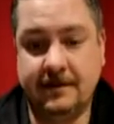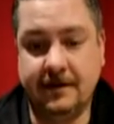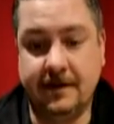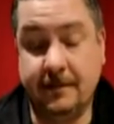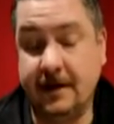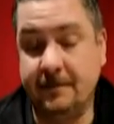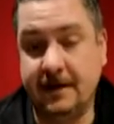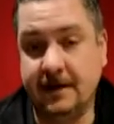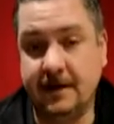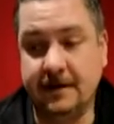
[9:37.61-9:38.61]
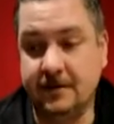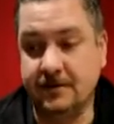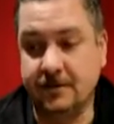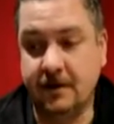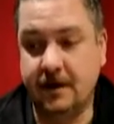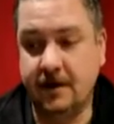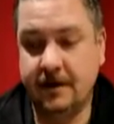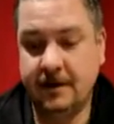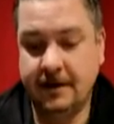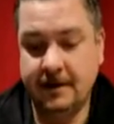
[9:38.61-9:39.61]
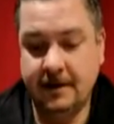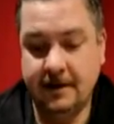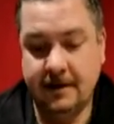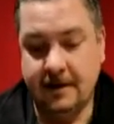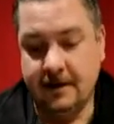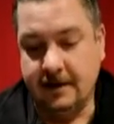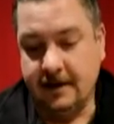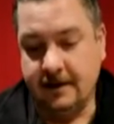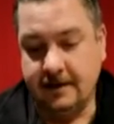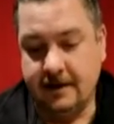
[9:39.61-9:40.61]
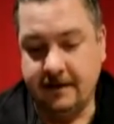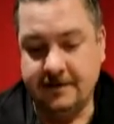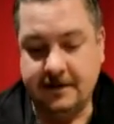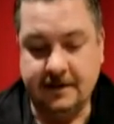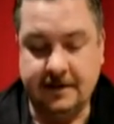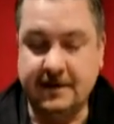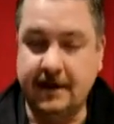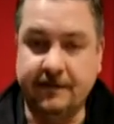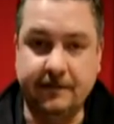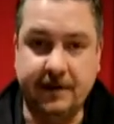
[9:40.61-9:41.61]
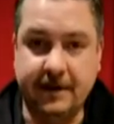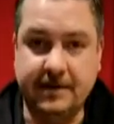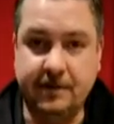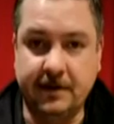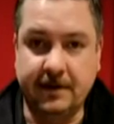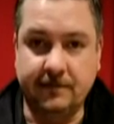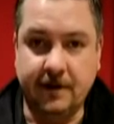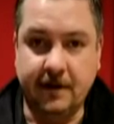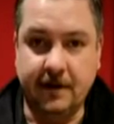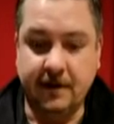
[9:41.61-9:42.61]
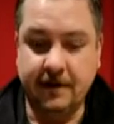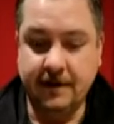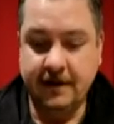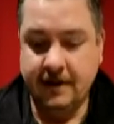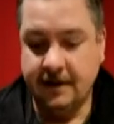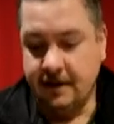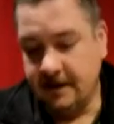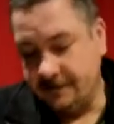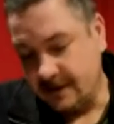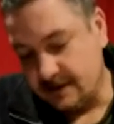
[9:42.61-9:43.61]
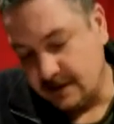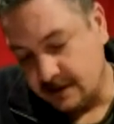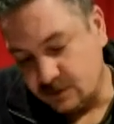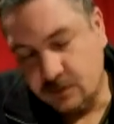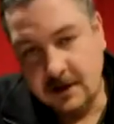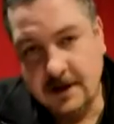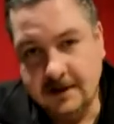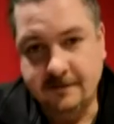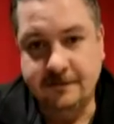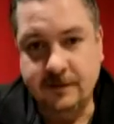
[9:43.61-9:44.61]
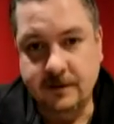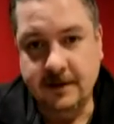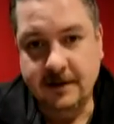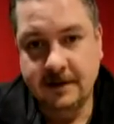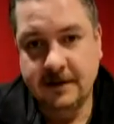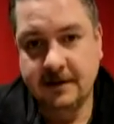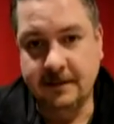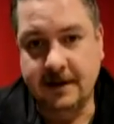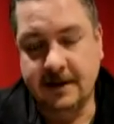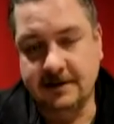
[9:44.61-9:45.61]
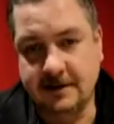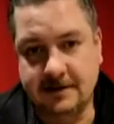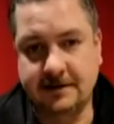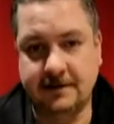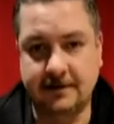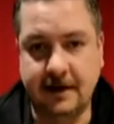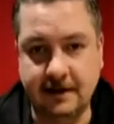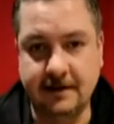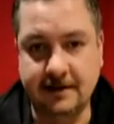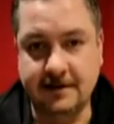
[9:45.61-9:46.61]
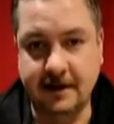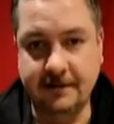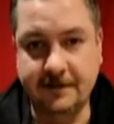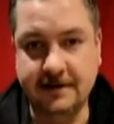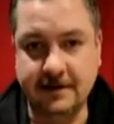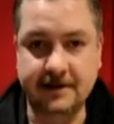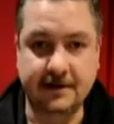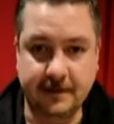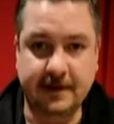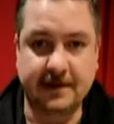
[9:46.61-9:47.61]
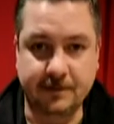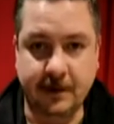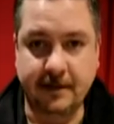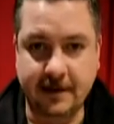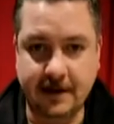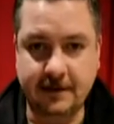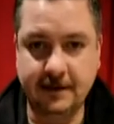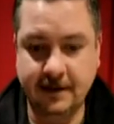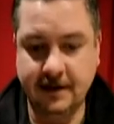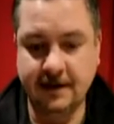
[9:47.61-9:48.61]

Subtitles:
It might be a luck of the draw. Again, I've seen the siphon place put in wrong. If this does run out of fluid, because it's kind of this siphon system like a spray bottle,